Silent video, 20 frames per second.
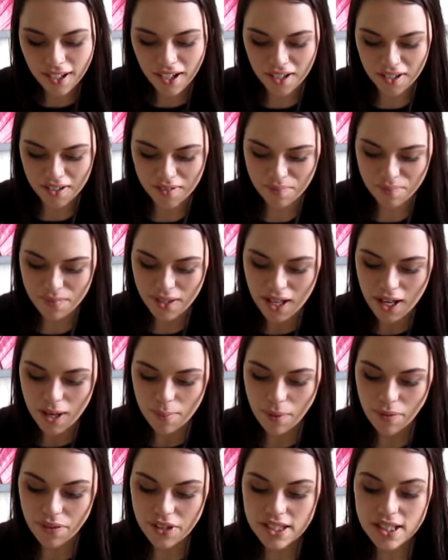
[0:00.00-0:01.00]

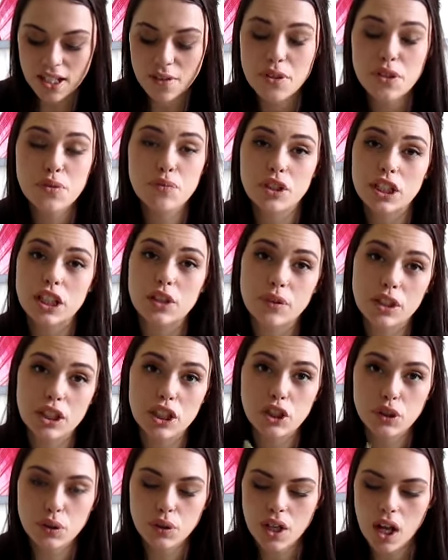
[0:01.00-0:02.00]
But this stuff is really,
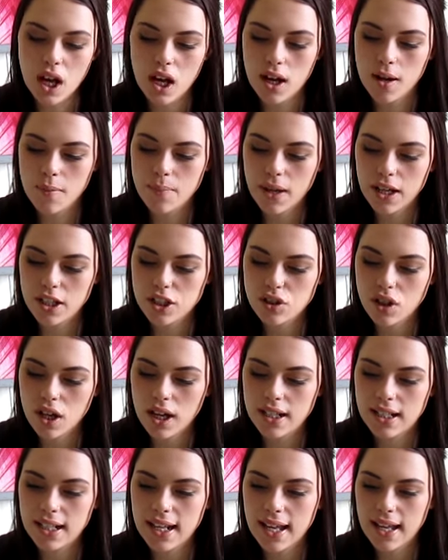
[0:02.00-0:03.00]
really good. I
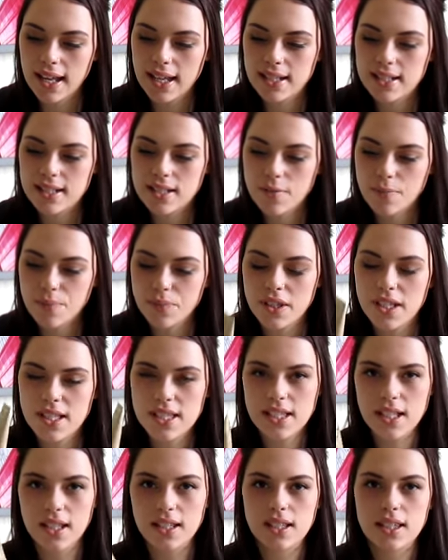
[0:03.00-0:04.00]
tried it, and
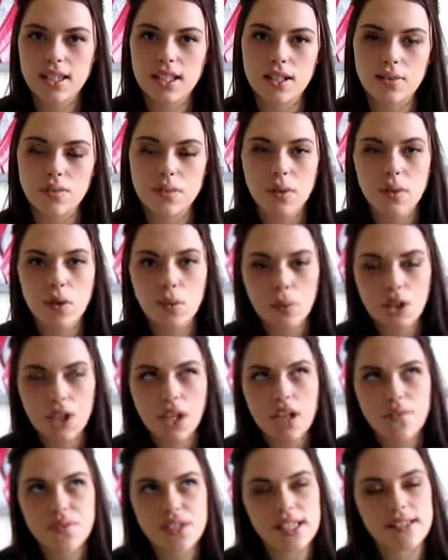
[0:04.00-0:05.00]
that's the other thing about when
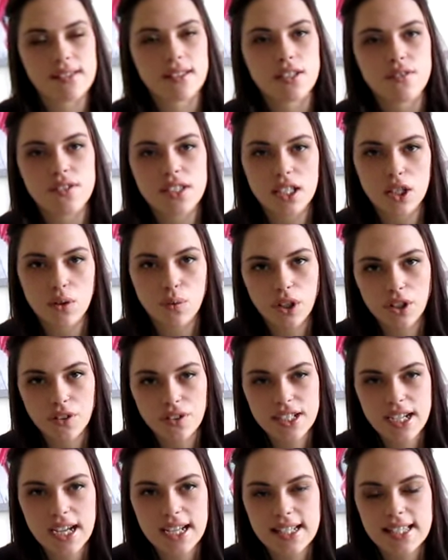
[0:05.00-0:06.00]
you have sensitive skin or
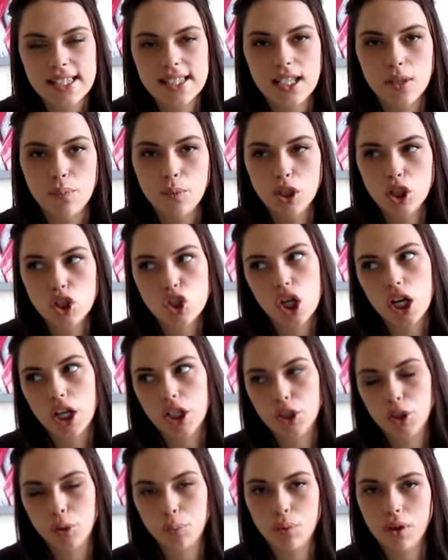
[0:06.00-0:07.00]
irritated skin. When you
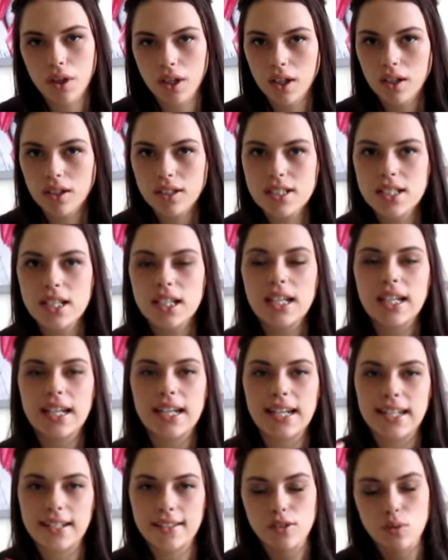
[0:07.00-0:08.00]
try a new product,
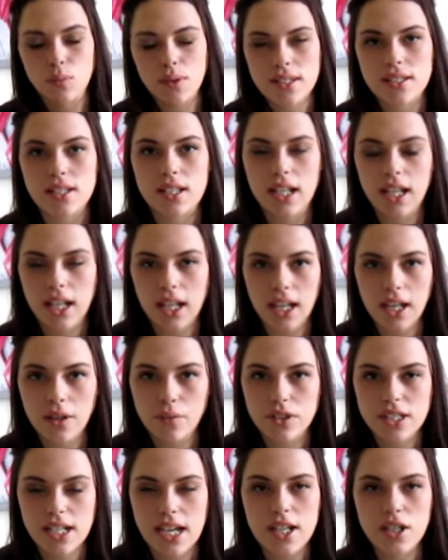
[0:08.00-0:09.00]
it is always going to
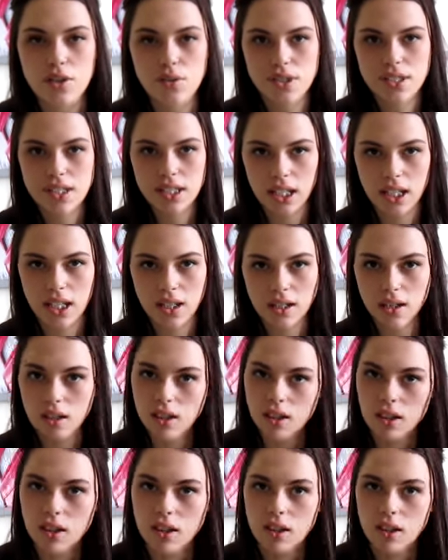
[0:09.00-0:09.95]
irritate your skin